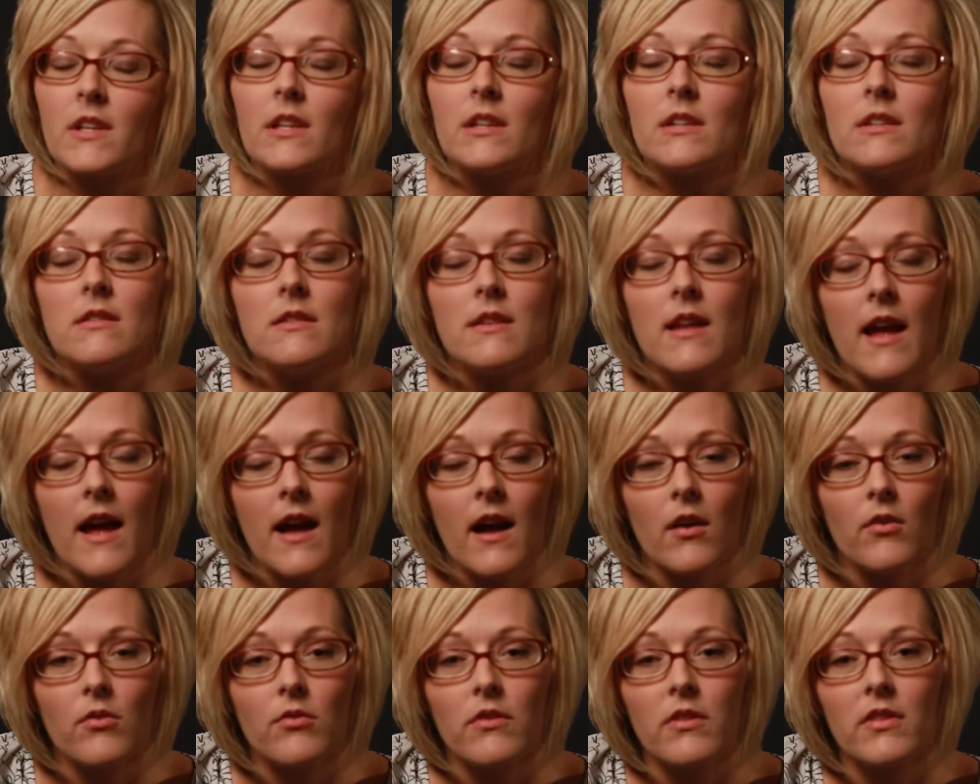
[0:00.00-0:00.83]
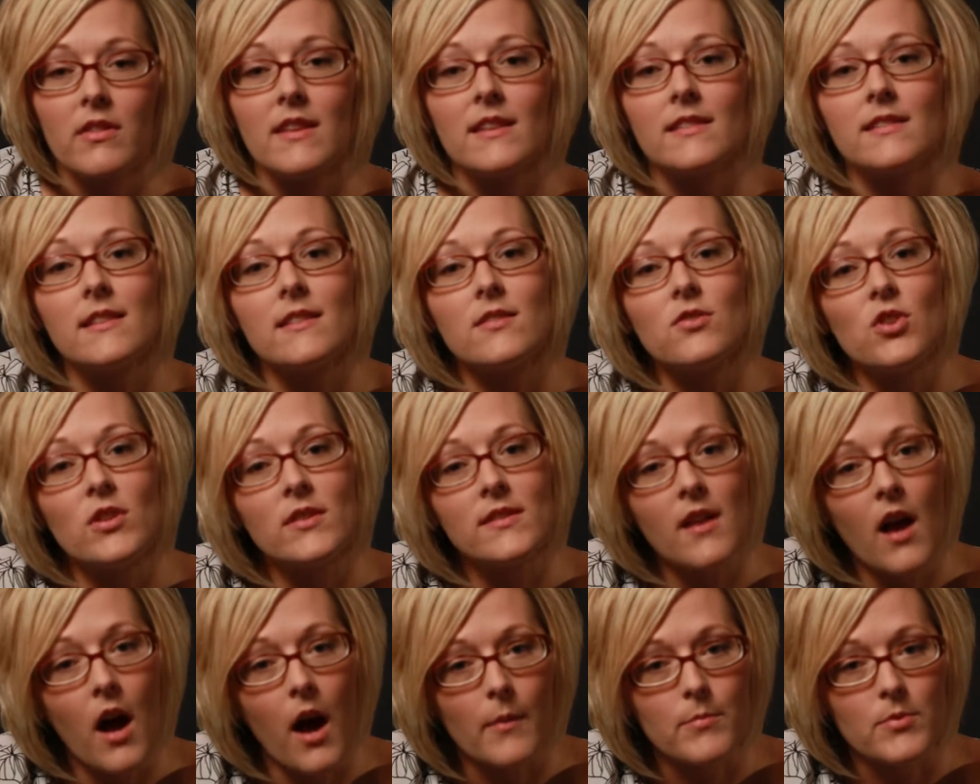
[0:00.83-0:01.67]
Now, this is just
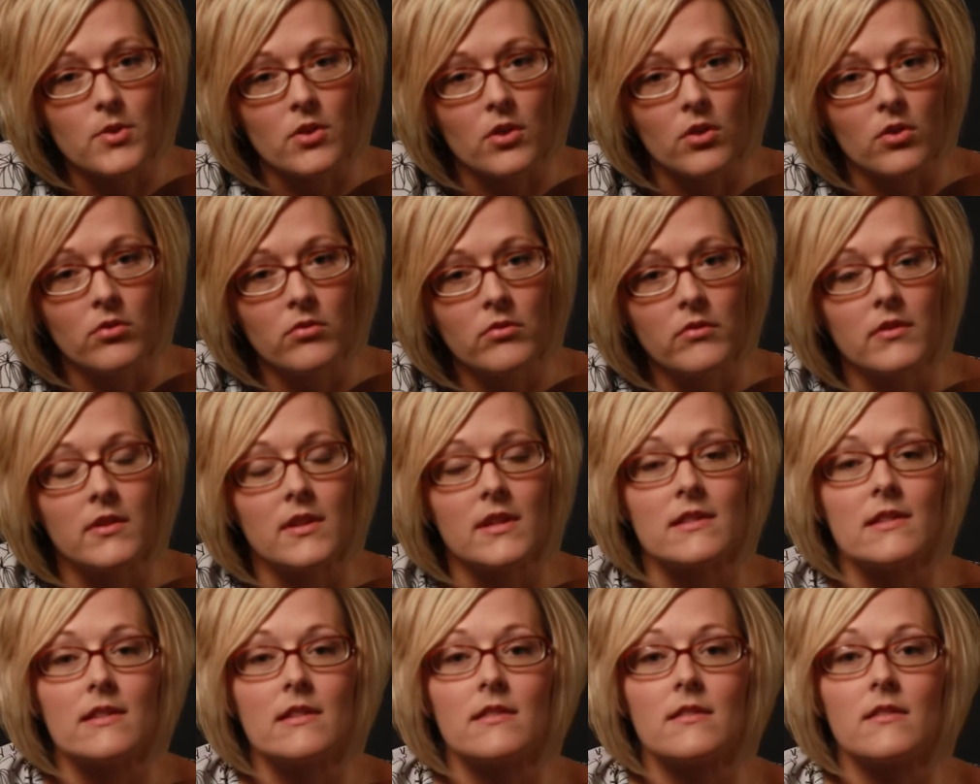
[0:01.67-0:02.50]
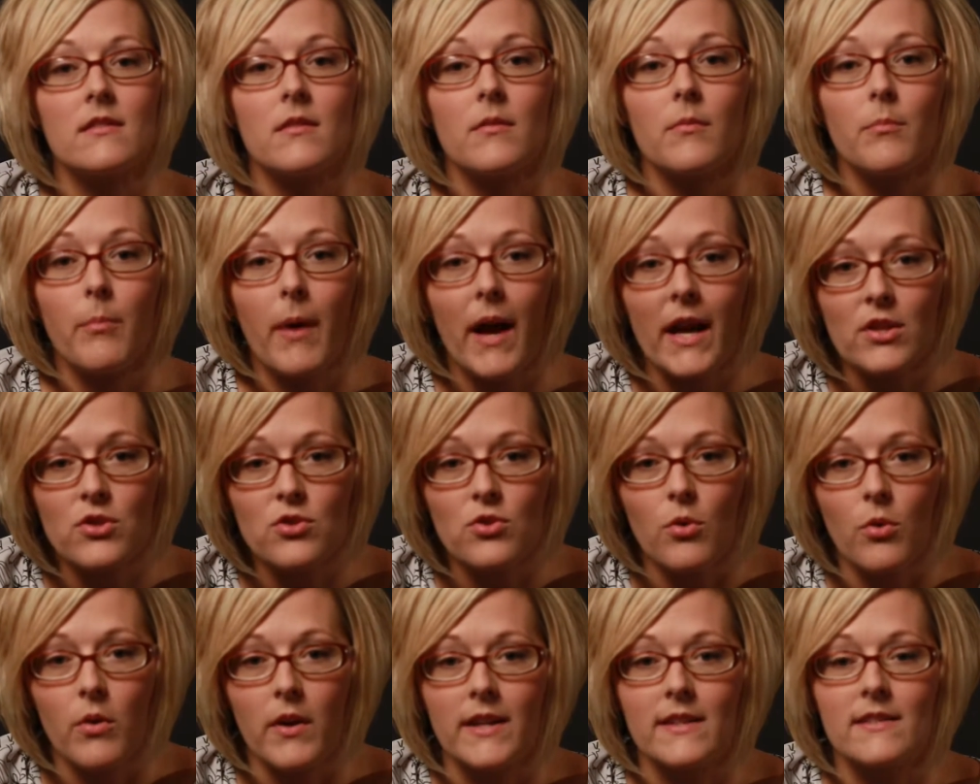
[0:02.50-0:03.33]
optional. This is by
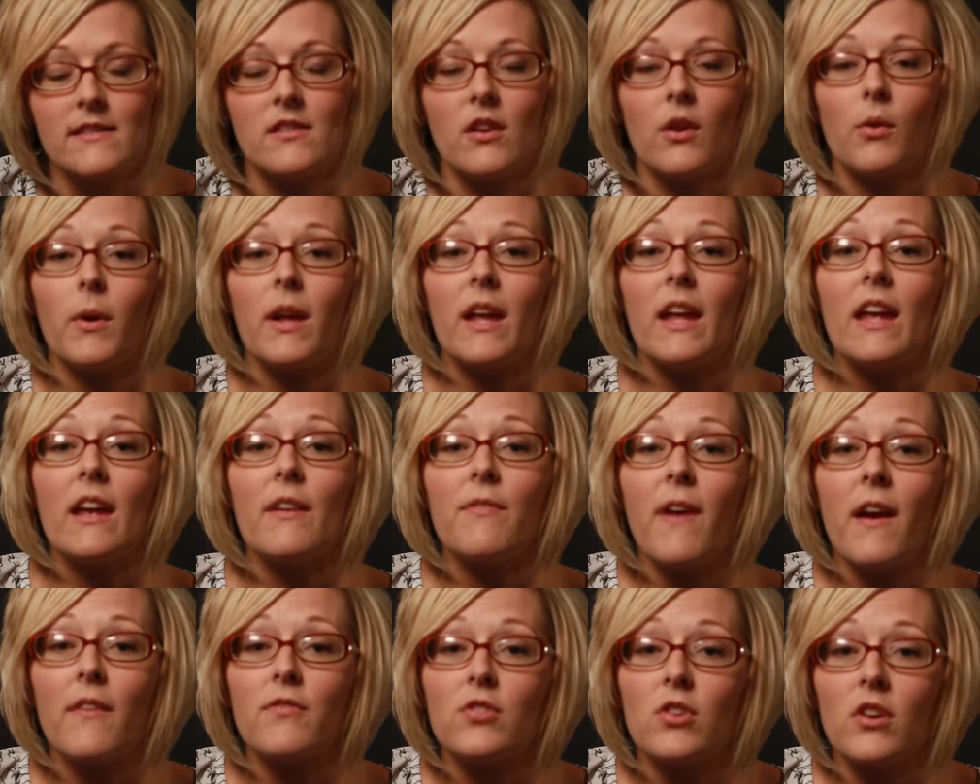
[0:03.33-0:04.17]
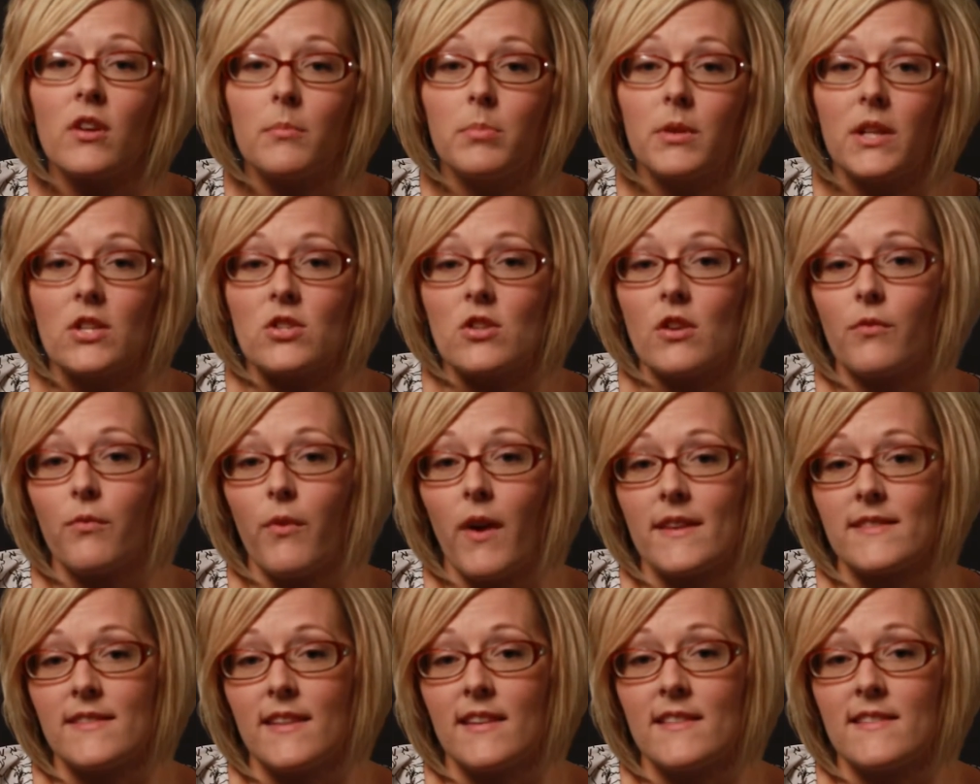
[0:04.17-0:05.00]
choice. So if after completion of
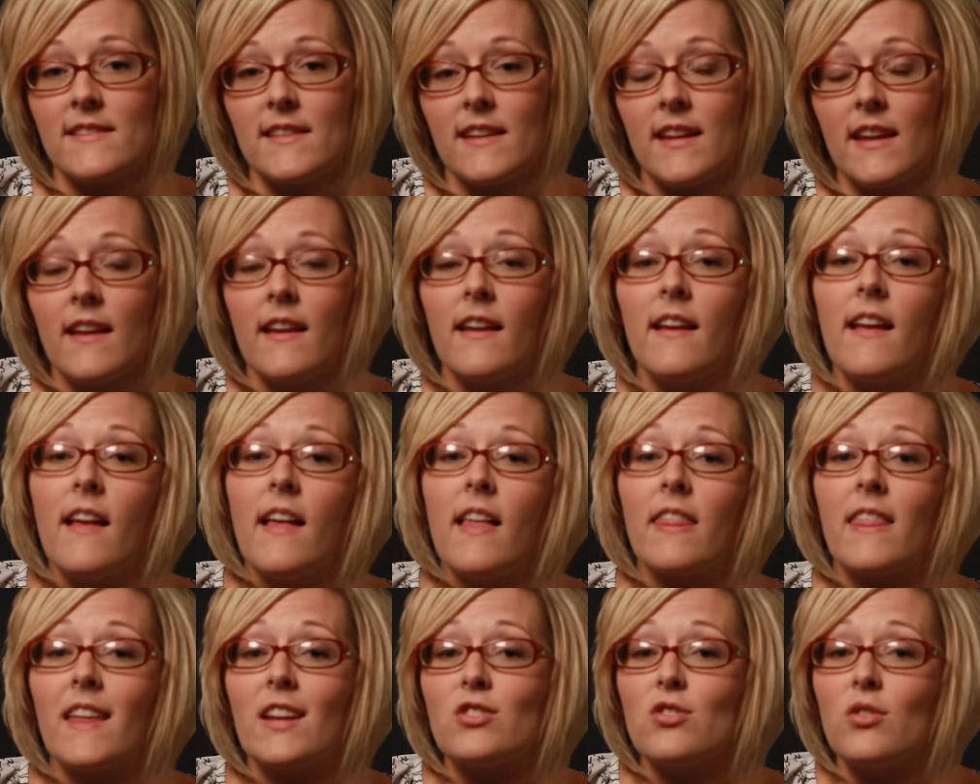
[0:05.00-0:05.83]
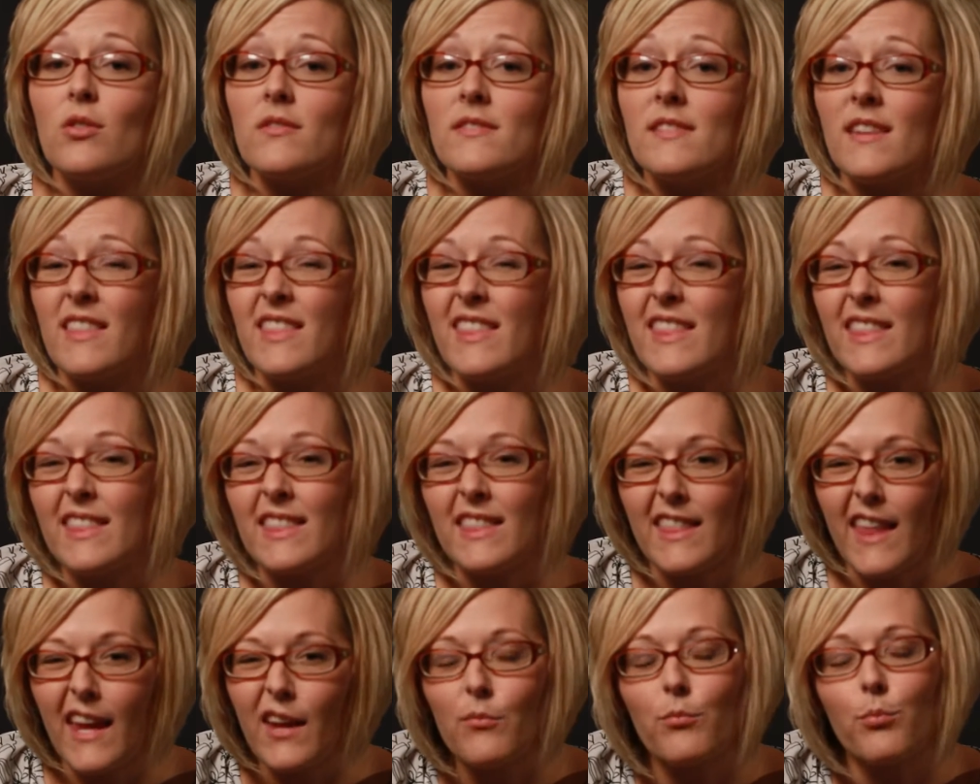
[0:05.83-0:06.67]
residency, they choose that
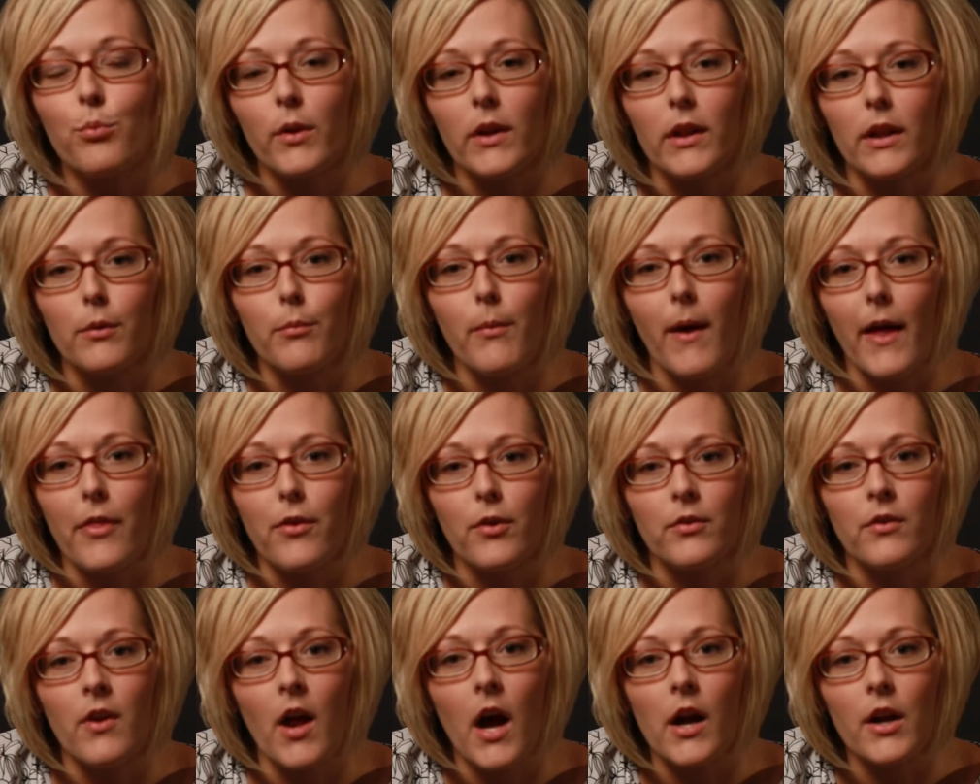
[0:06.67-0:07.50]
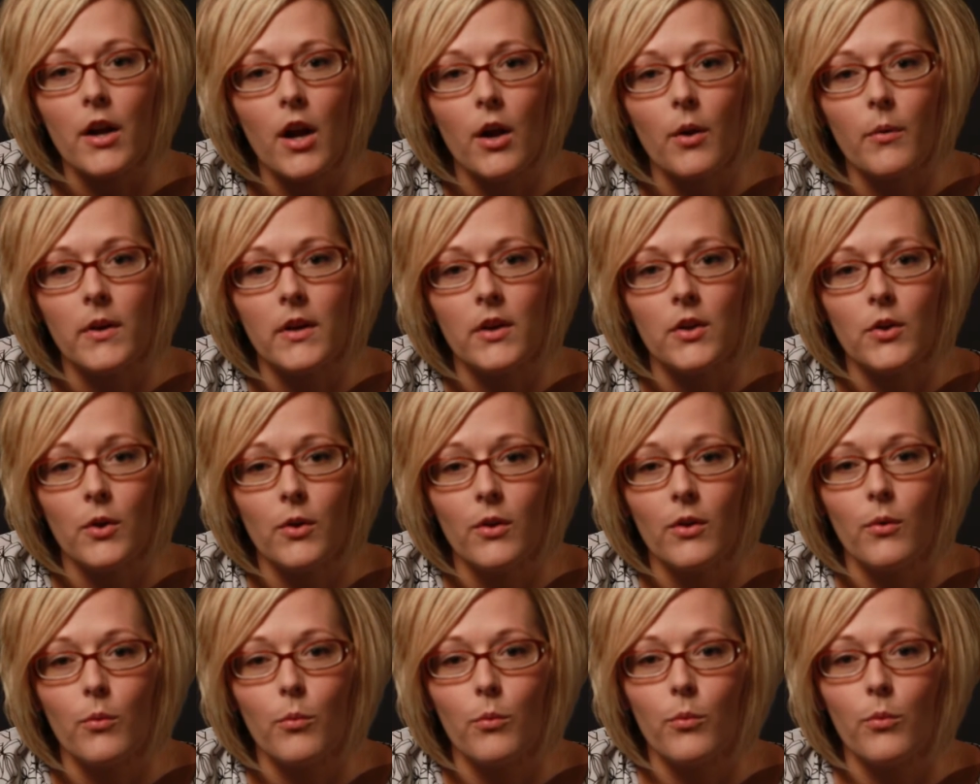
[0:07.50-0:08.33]
they'd really rather not go
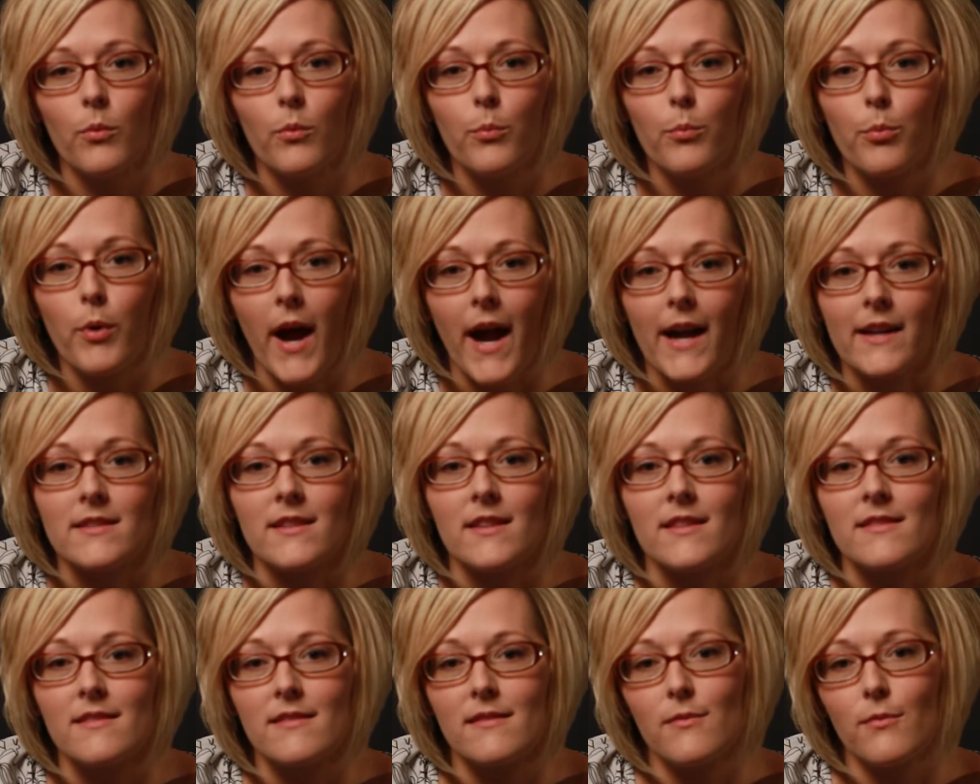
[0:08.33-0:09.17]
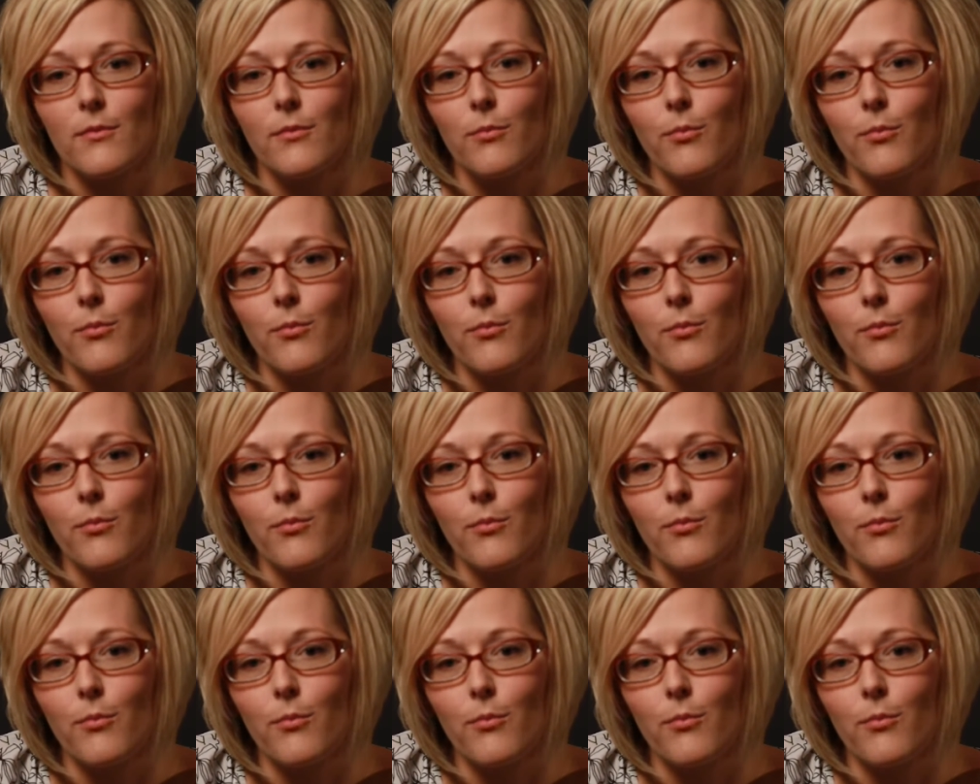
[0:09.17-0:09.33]
into practice